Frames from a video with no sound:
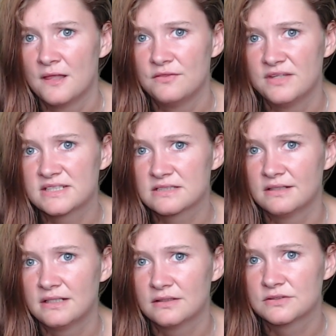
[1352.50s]
this
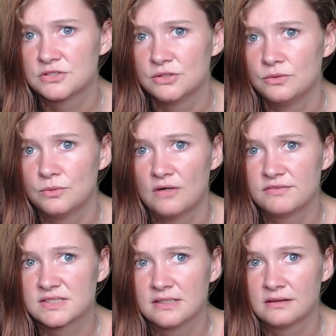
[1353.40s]
link to
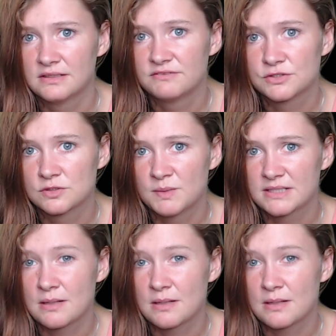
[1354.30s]
obviously a living suspect,